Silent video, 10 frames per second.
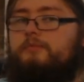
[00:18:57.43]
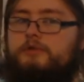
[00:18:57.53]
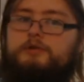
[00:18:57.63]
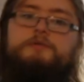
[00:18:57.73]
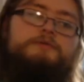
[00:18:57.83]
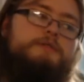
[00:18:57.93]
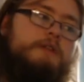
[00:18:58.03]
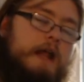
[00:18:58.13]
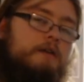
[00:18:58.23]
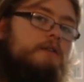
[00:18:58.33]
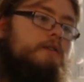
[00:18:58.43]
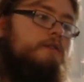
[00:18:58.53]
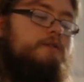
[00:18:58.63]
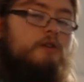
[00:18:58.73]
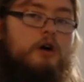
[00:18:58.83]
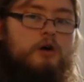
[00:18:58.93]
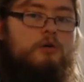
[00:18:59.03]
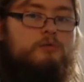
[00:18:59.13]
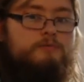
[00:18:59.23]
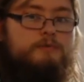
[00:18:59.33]
Those characters are
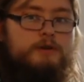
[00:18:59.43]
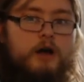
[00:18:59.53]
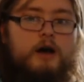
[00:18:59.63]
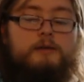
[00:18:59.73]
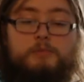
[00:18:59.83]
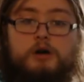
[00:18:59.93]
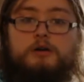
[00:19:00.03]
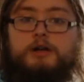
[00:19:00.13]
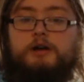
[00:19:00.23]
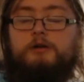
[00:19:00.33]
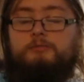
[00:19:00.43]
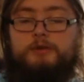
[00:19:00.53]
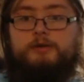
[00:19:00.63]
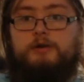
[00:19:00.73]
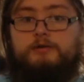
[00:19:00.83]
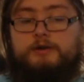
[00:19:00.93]
all not Mario, but they're all